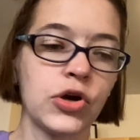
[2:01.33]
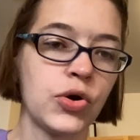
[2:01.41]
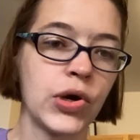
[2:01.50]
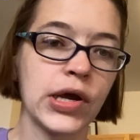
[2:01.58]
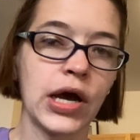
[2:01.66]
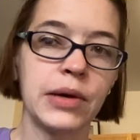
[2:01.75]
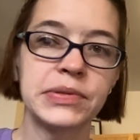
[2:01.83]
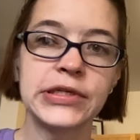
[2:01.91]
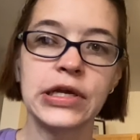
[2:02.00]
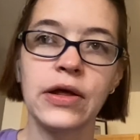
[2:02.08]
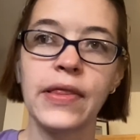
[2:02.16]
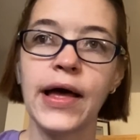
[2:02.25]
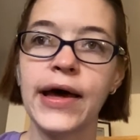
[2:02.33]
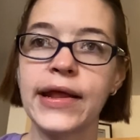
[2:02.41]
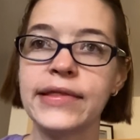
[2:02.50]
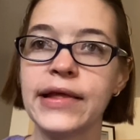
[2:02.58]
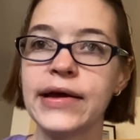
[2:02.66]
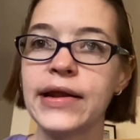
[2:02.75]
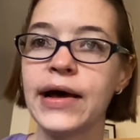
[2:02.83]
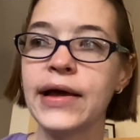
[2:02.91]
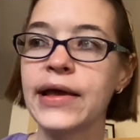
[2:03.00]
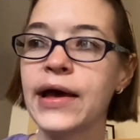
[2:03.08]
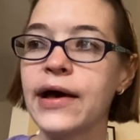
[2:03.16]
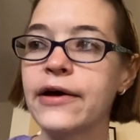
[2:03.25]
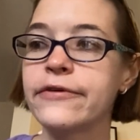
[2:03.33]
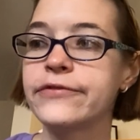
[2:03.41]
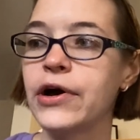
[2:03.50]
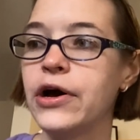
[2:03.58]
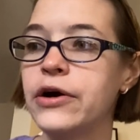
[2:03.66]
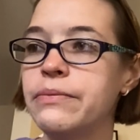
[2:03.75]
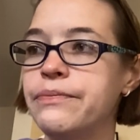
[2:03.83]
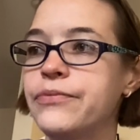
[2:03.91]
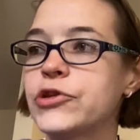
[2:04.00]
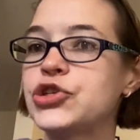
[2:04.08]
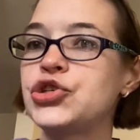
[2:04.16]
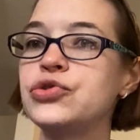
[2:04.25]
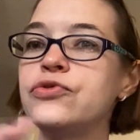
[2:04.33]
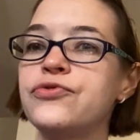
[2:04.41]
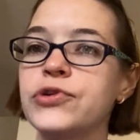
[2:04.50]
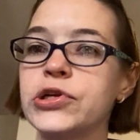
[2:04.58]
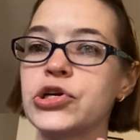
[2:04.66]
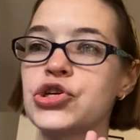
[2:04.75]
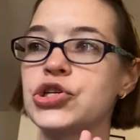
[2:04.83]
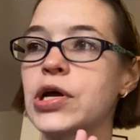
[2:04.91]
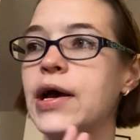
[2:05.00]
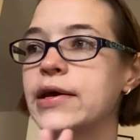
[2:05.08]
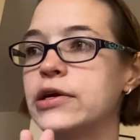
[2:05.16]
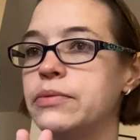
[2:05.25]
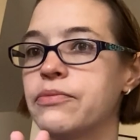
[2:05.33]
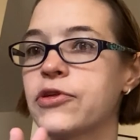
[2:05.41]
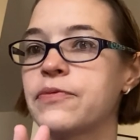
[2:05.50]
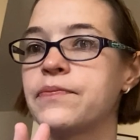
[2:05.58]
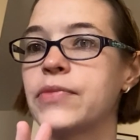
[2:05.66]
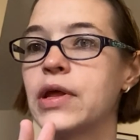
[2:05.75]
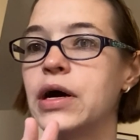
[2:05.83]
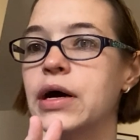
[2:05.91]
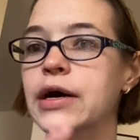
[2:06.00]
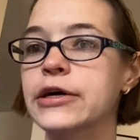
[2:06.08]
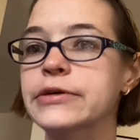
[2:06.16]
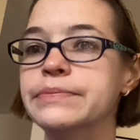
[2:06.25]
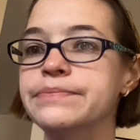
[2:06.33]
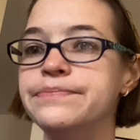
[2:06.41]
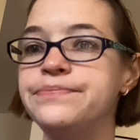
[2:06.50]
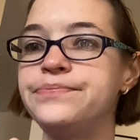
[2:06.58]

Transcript: quick update on that. And then I have 2 finished items. And